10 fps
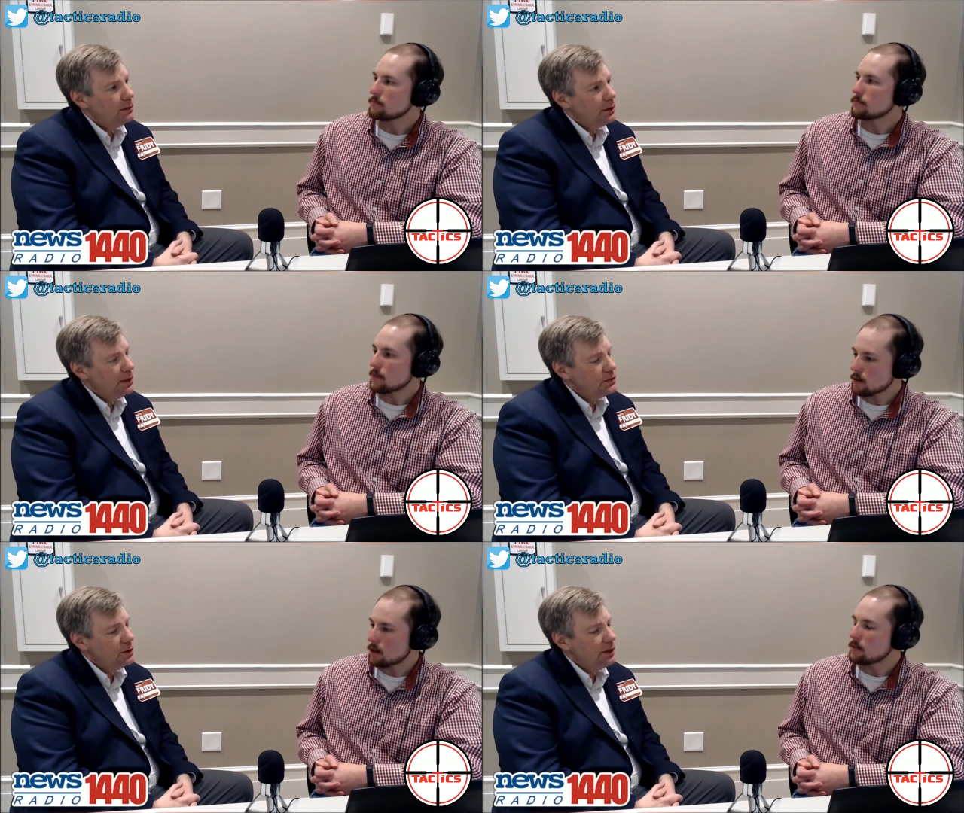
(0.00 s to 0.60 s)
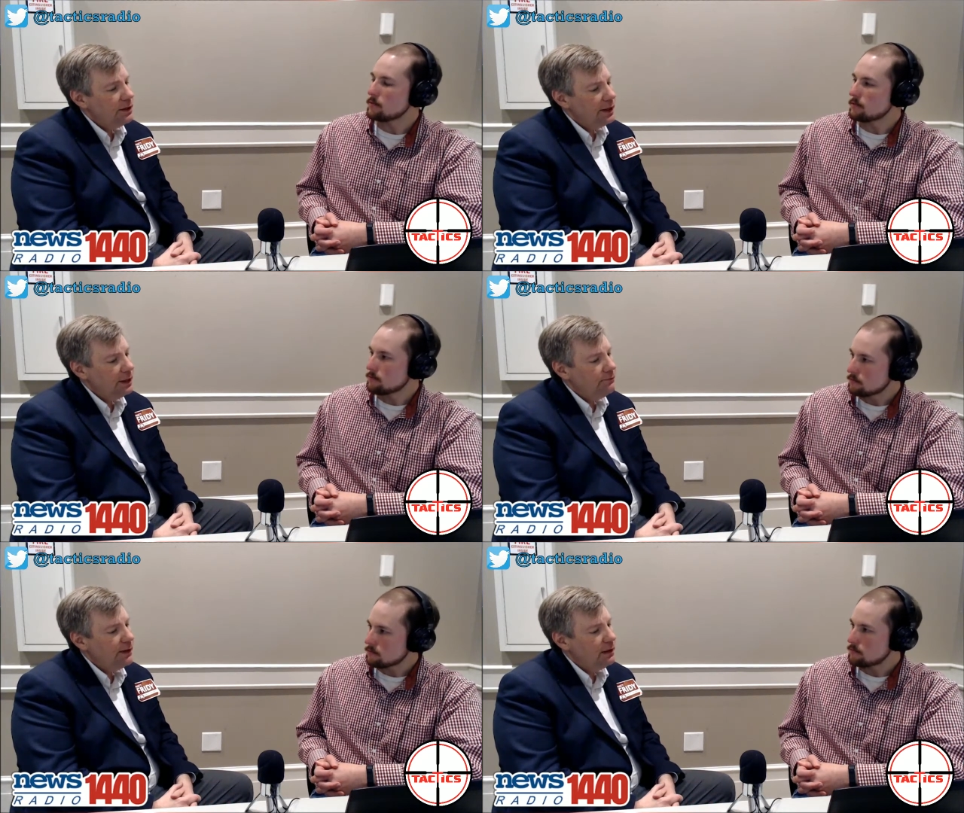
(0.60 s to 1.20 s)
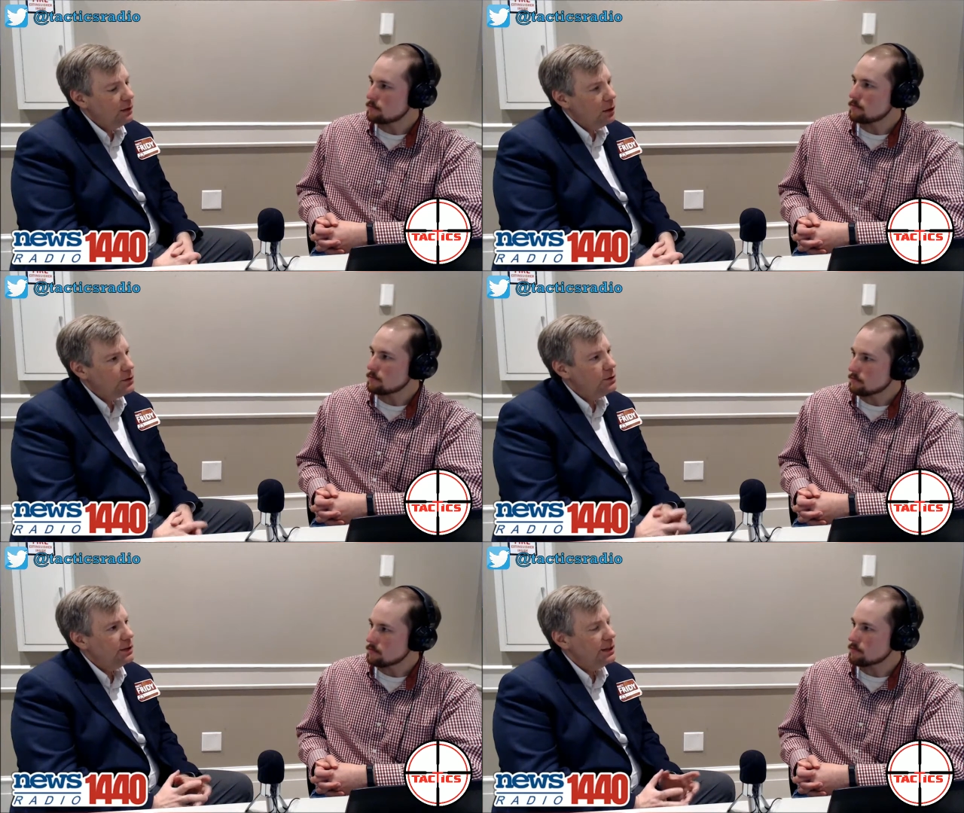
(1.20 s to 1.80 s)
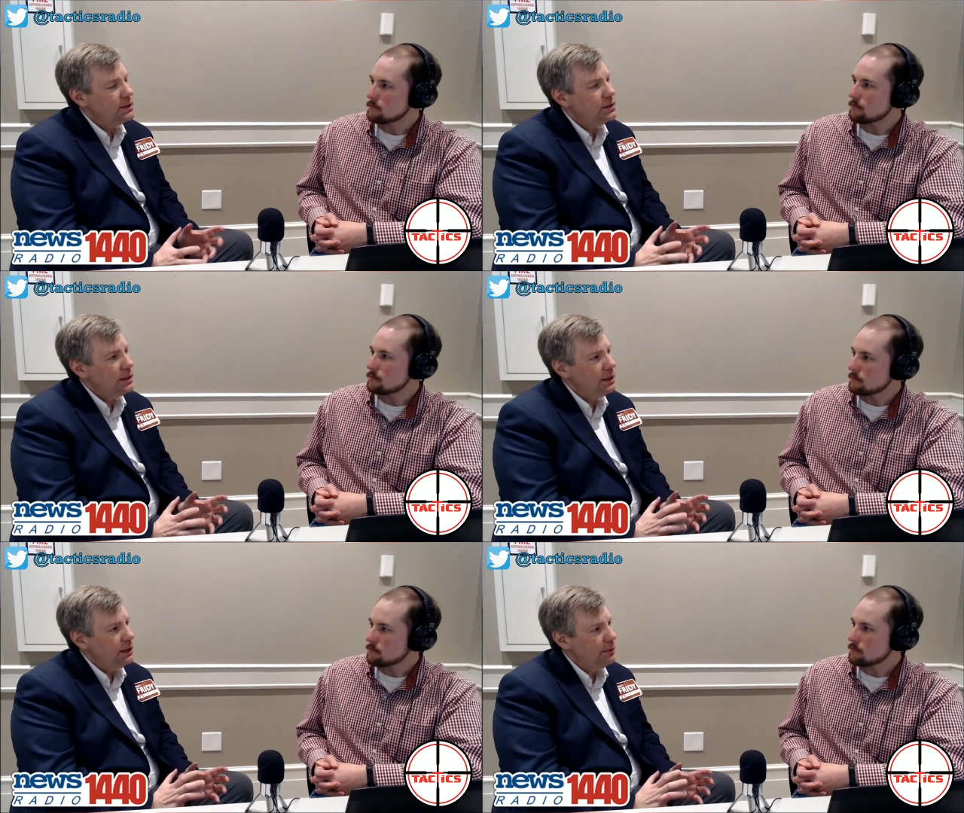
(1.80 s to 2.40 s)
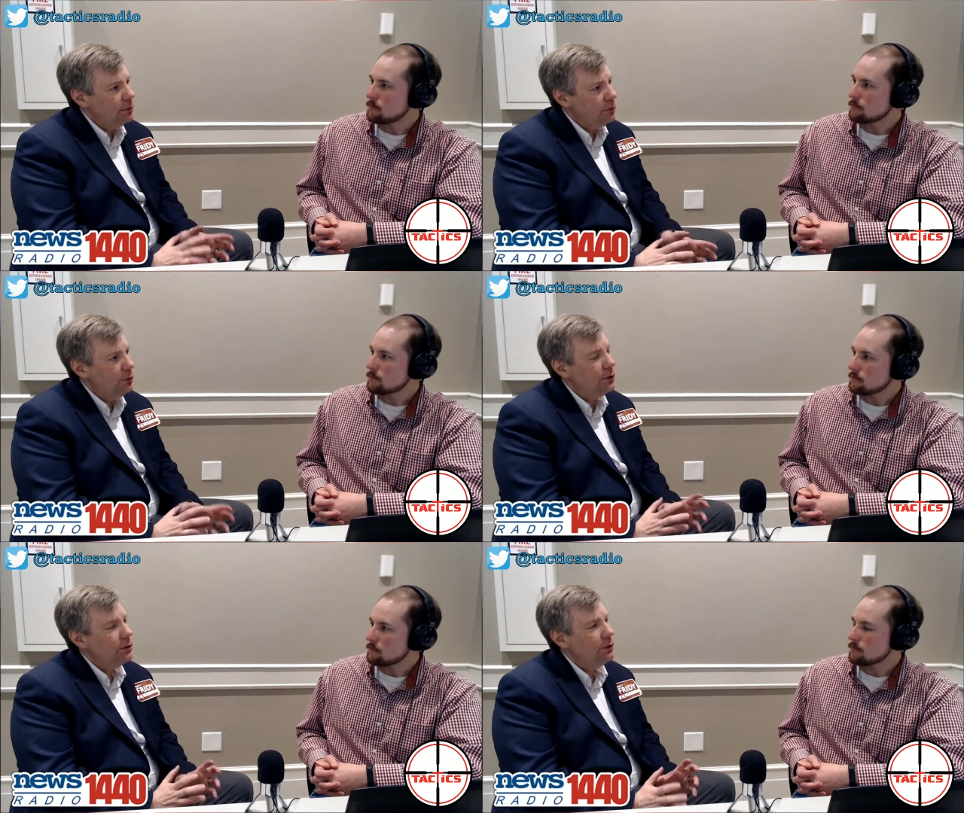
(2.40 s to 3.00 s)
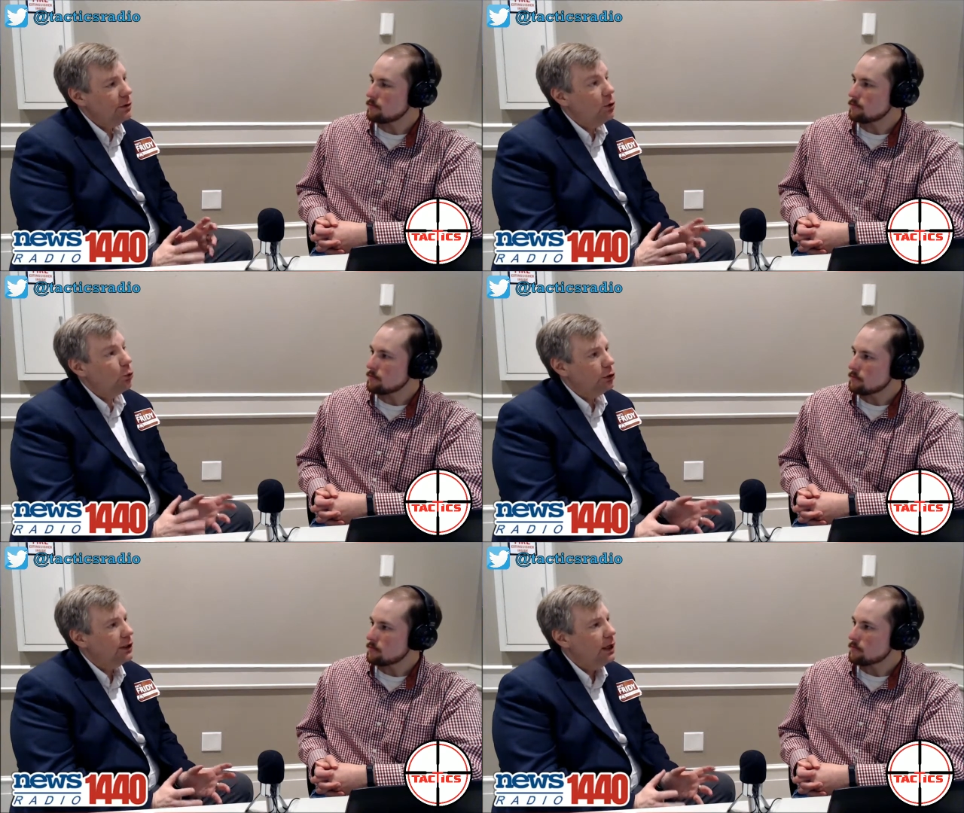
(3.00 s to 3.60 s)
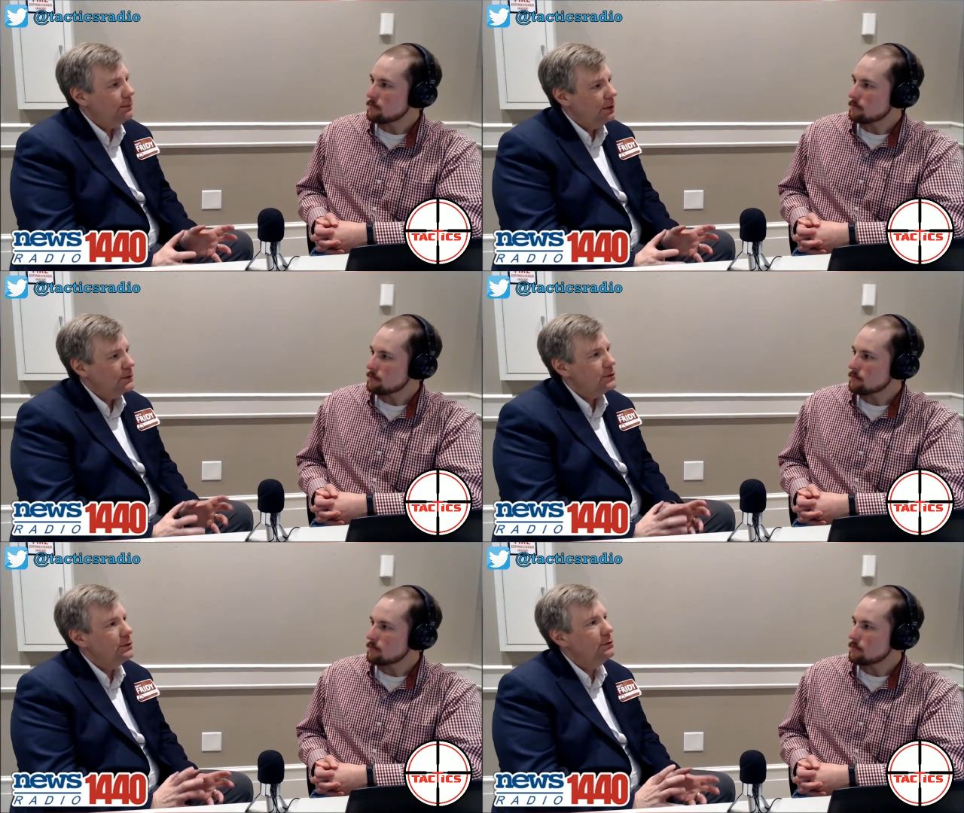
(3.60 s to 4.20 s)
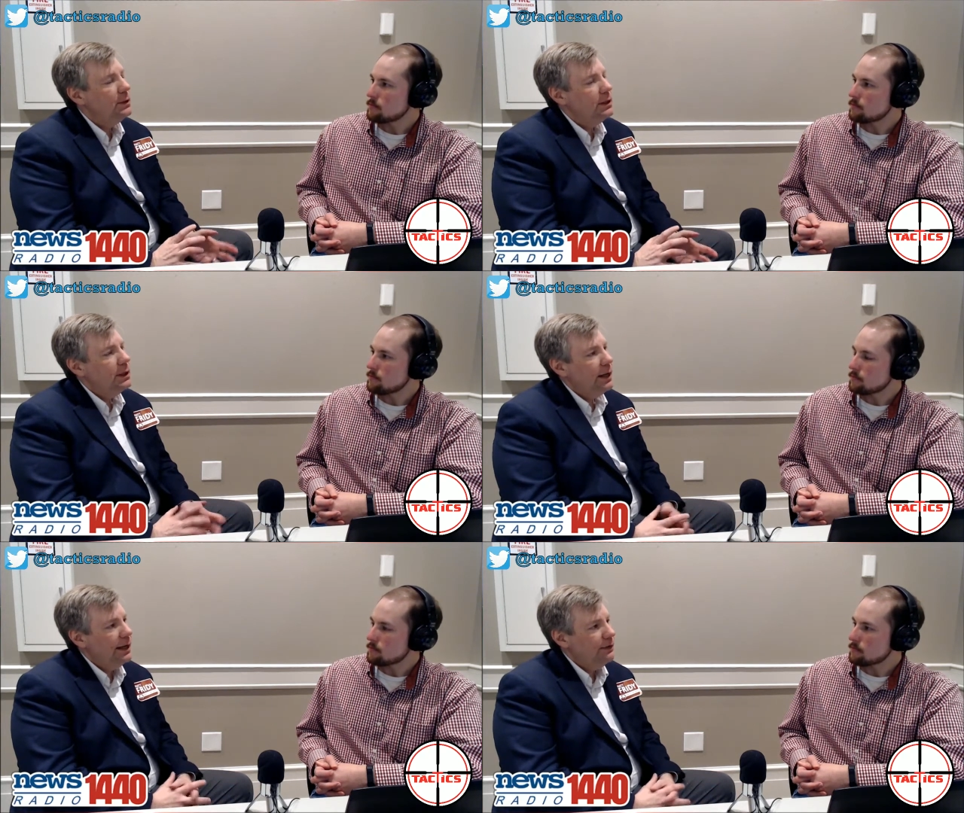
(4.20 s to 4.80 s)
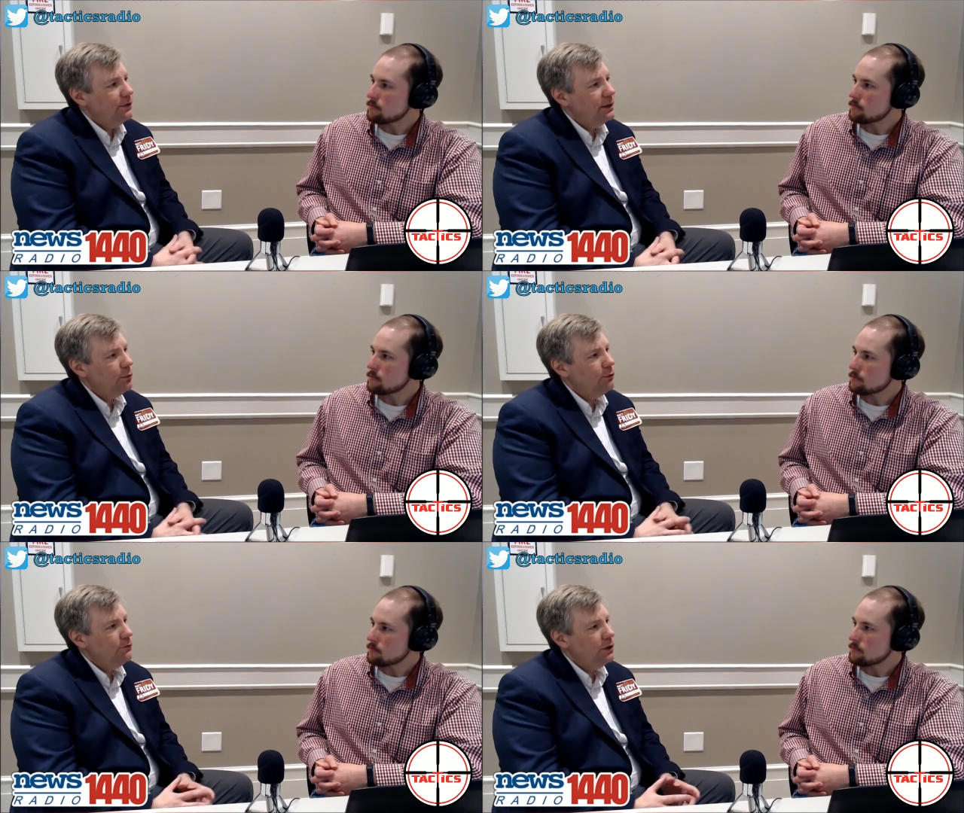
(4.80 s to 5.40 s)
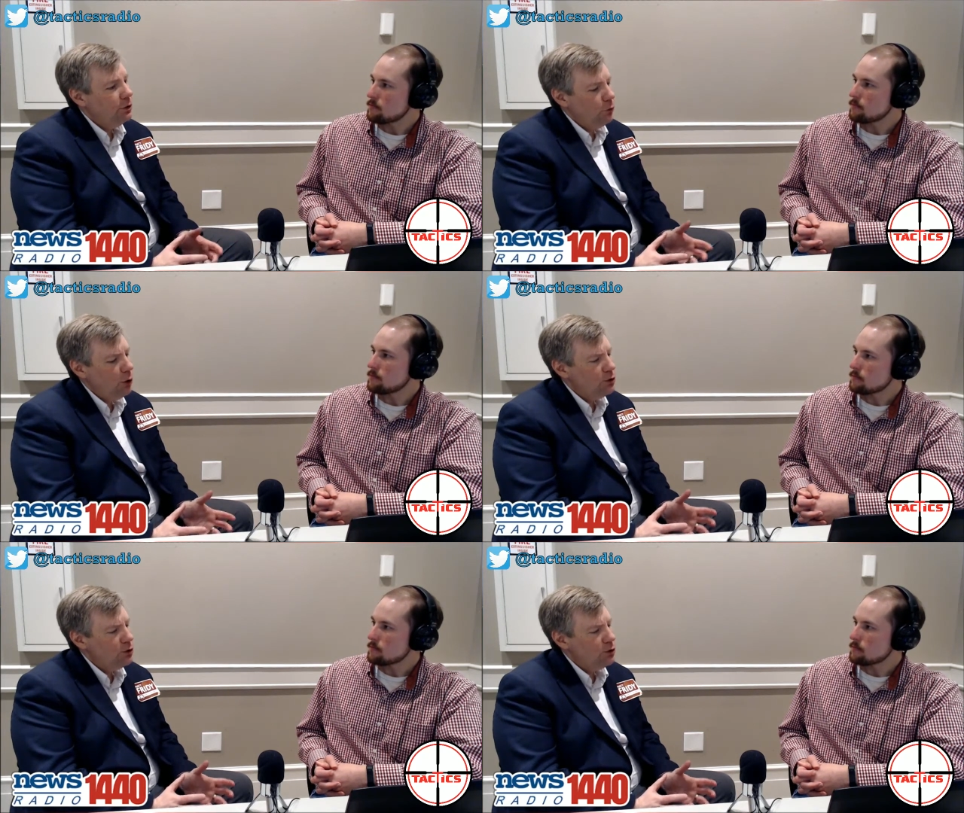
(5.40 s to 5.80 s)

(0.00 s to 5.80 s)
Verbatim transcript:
Speaker 1: and so they, they could file a lawsuit against the employer or work comp lawsuit and if they could prove that it arose